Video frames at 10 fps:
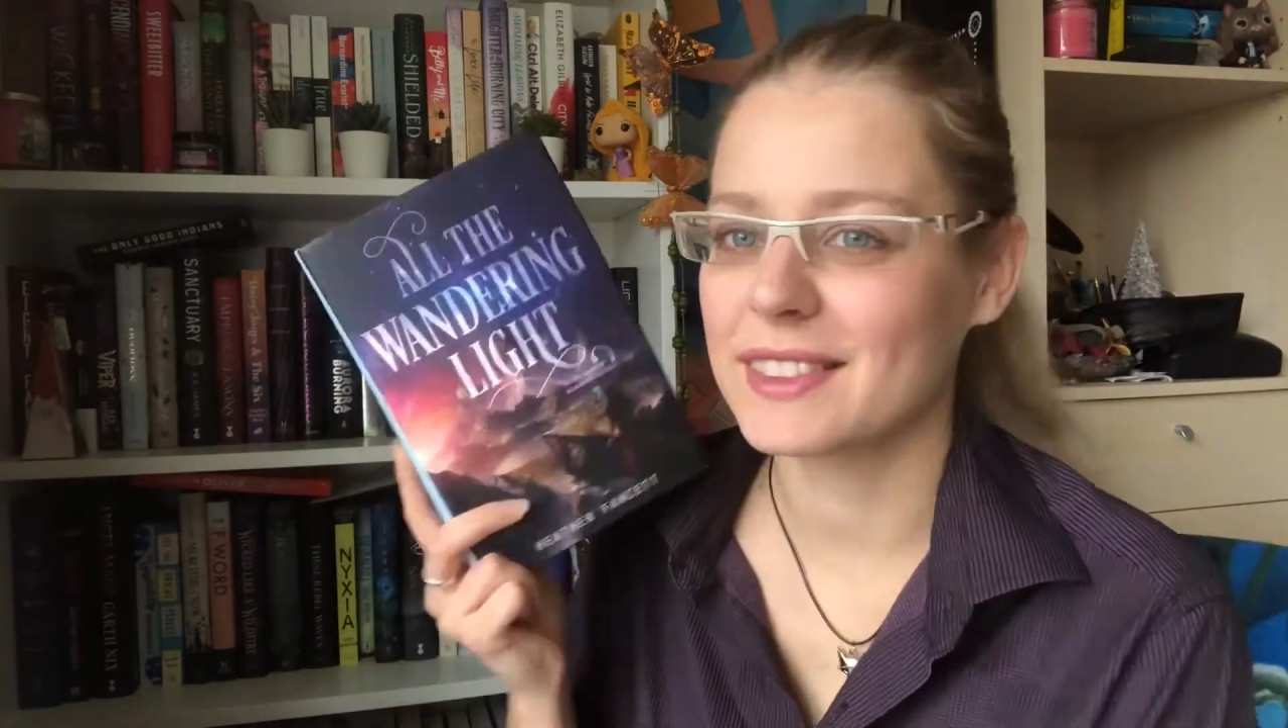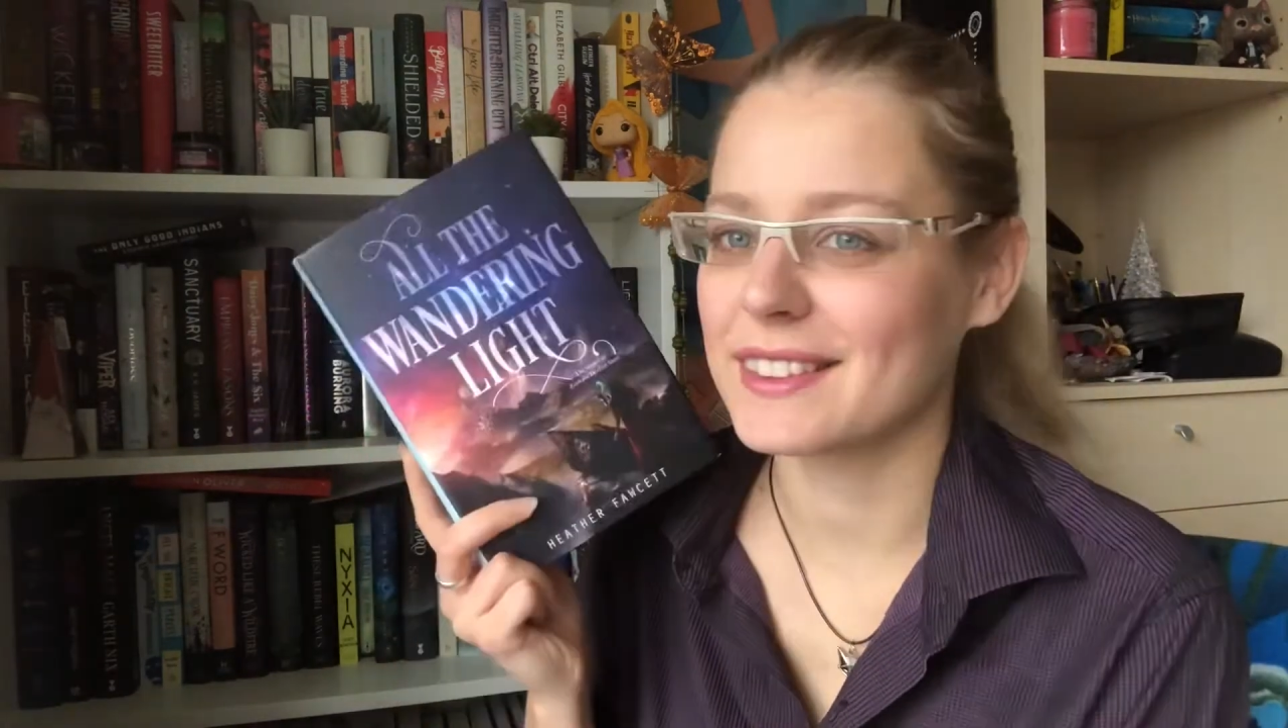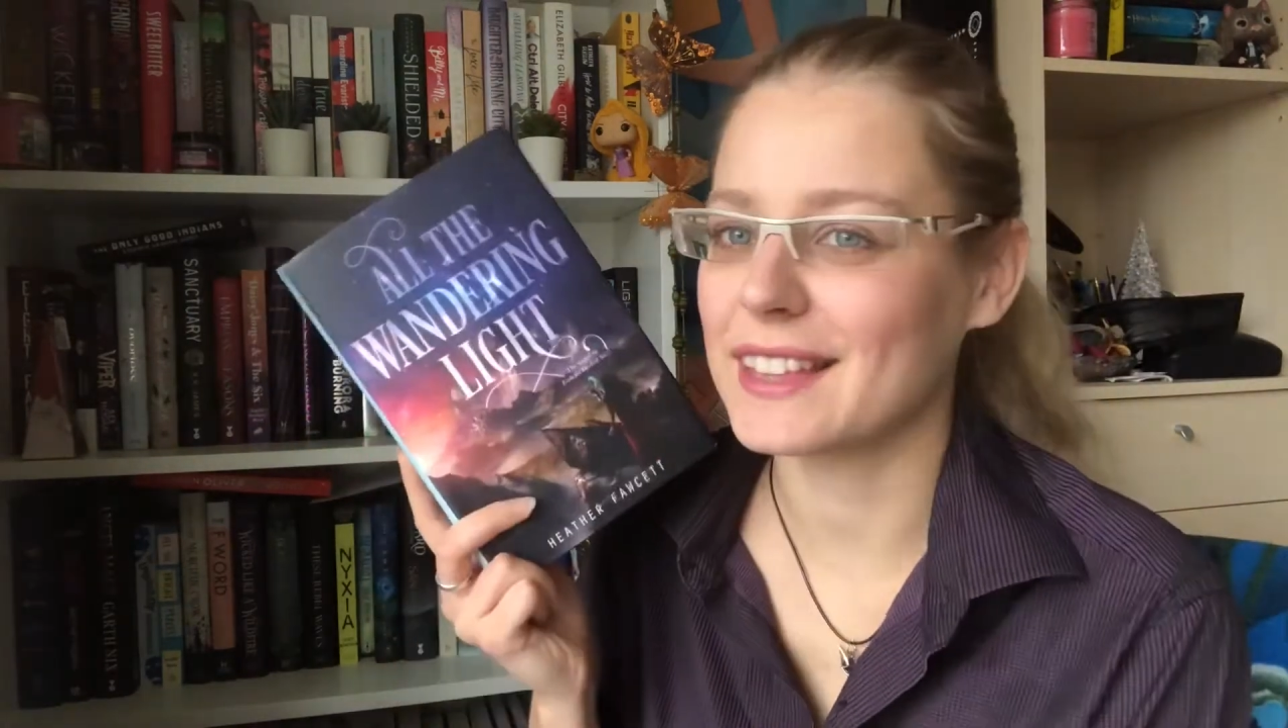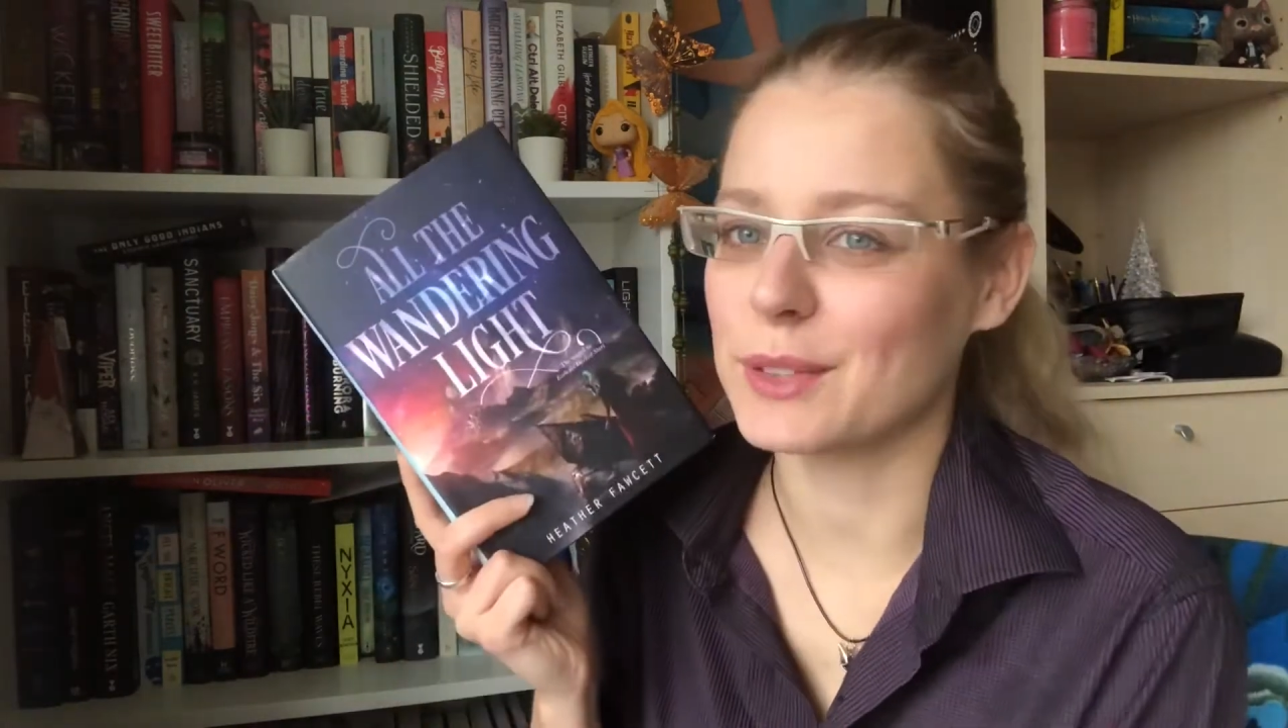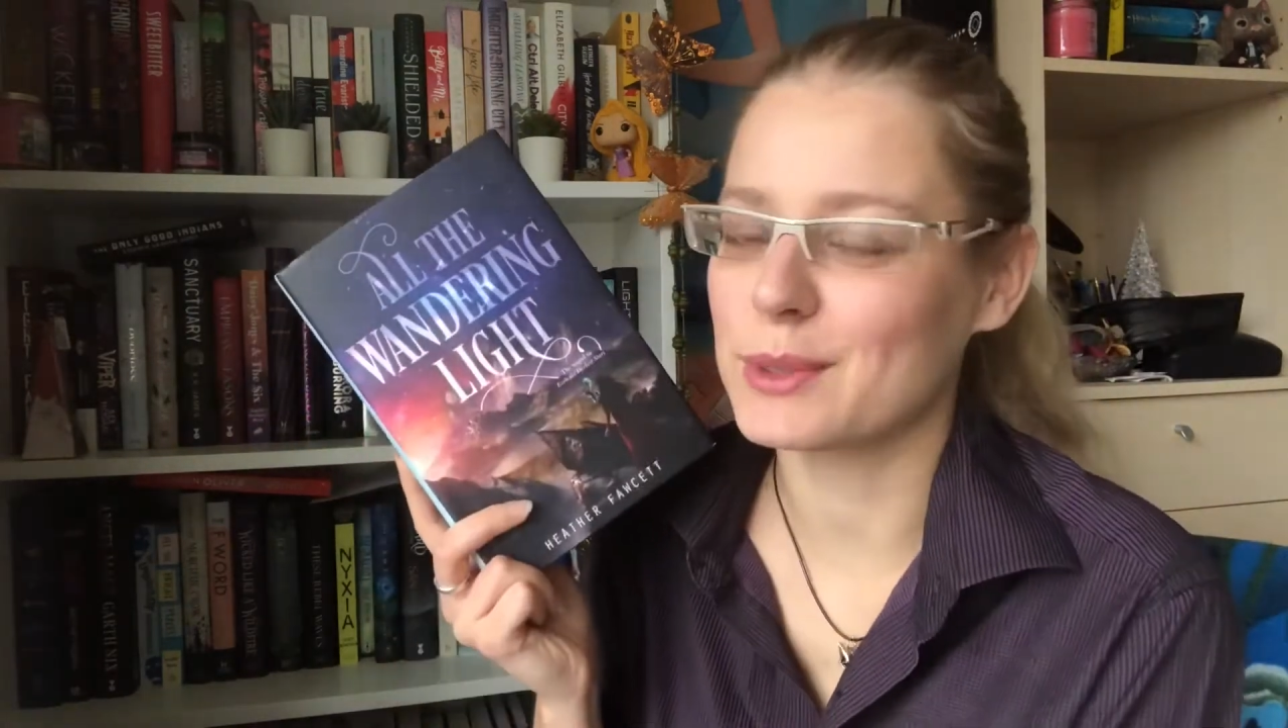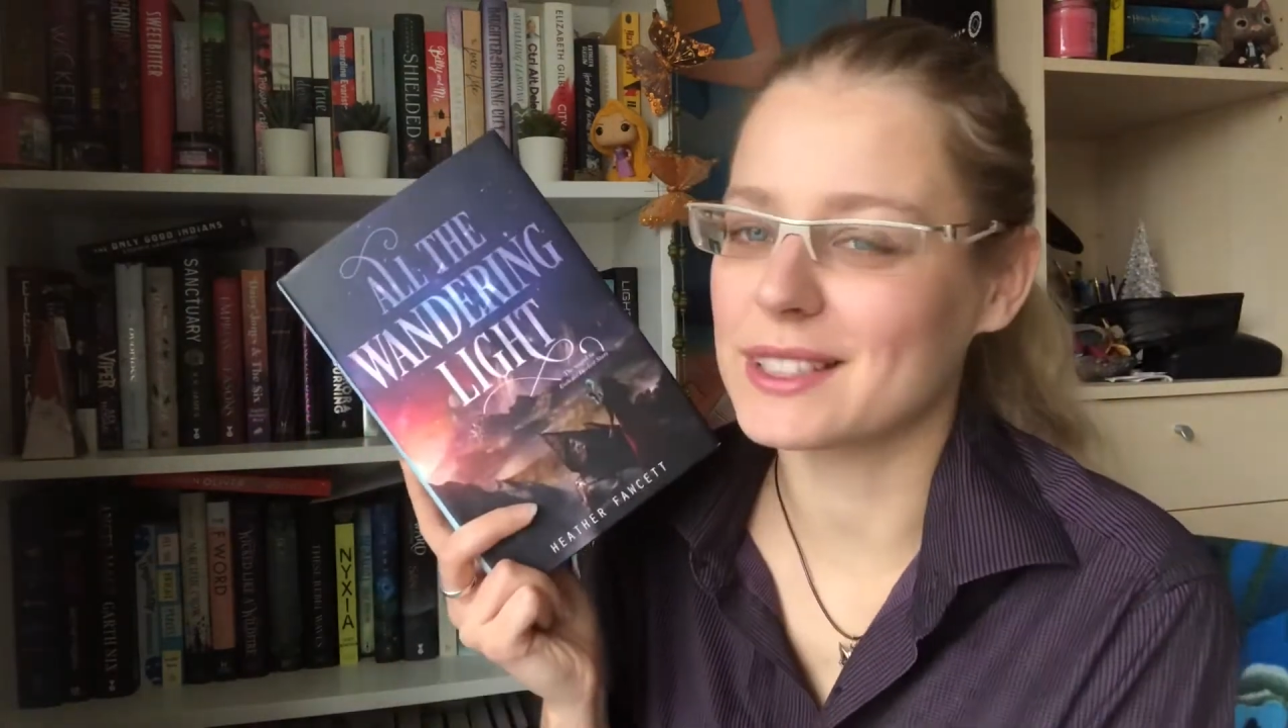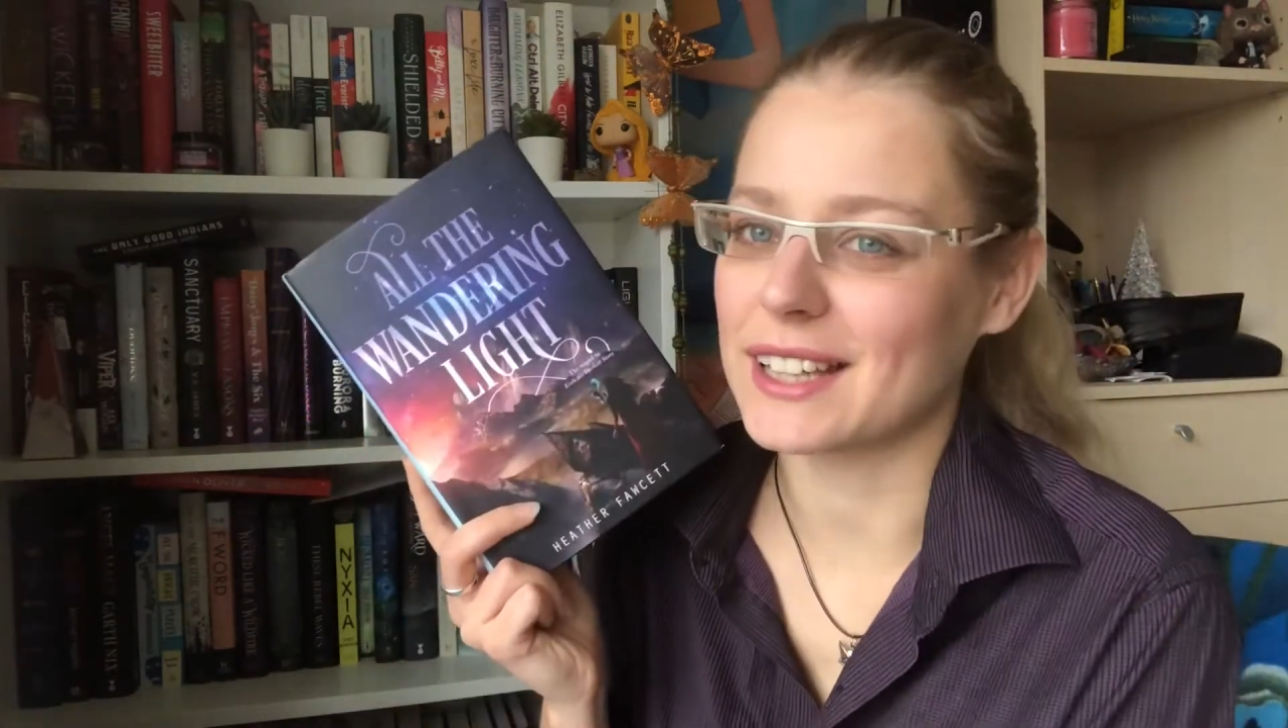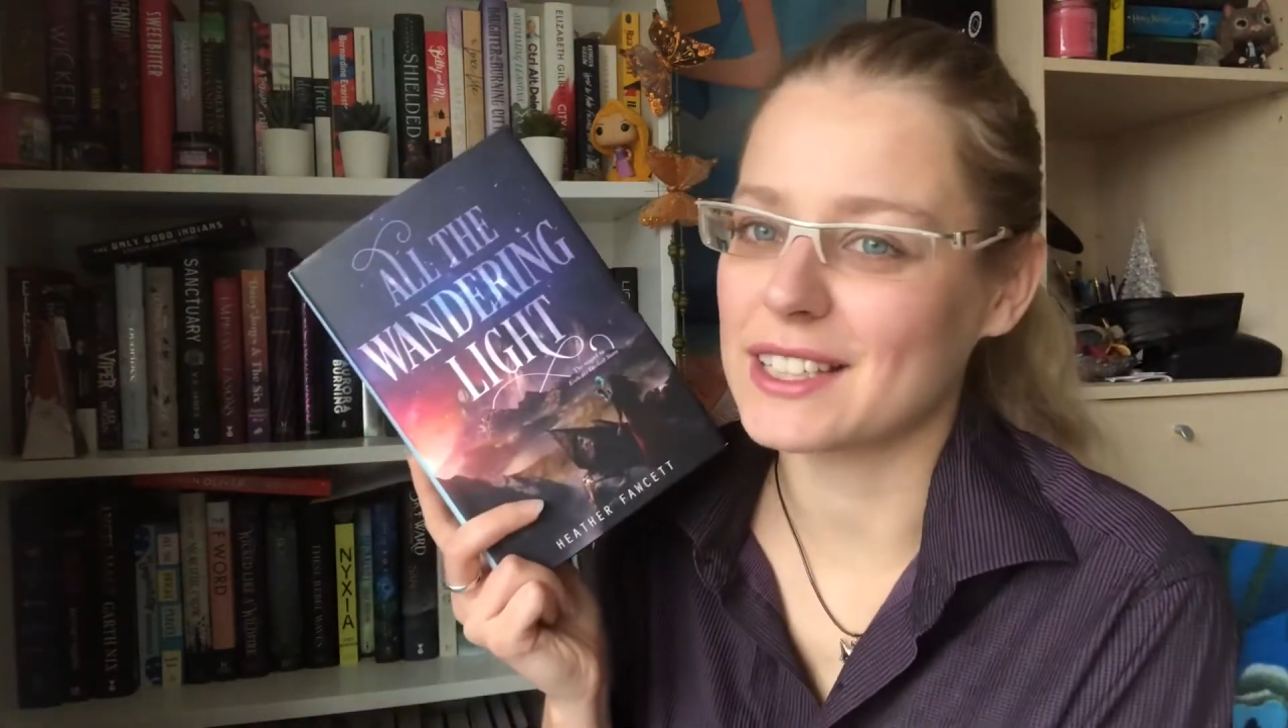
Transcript: That was a nice